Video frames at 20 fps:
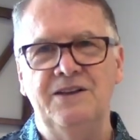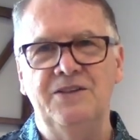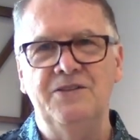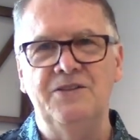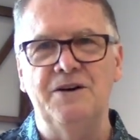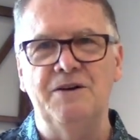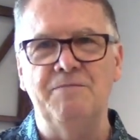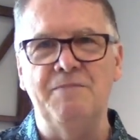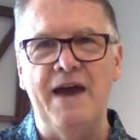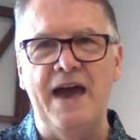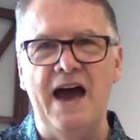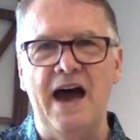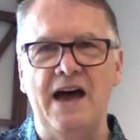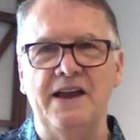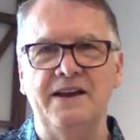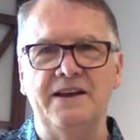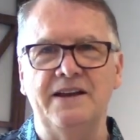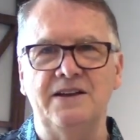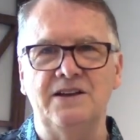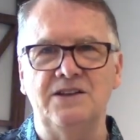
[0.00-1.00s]
The
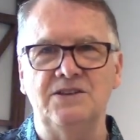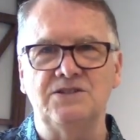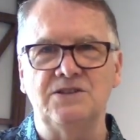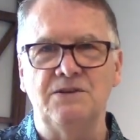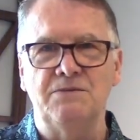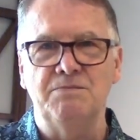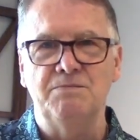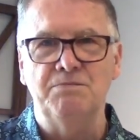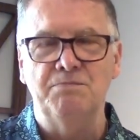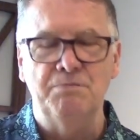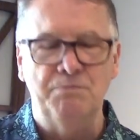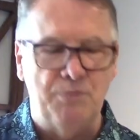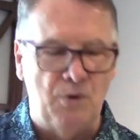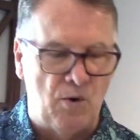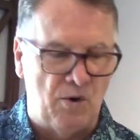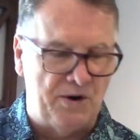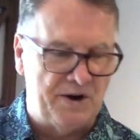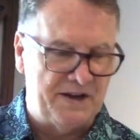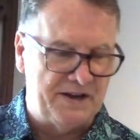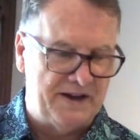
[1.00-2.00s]
man is
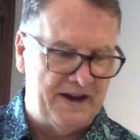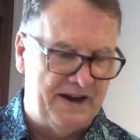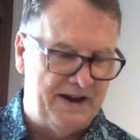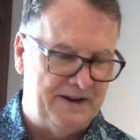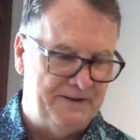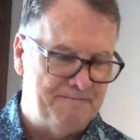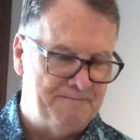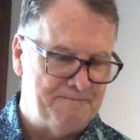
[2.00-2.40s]
born again.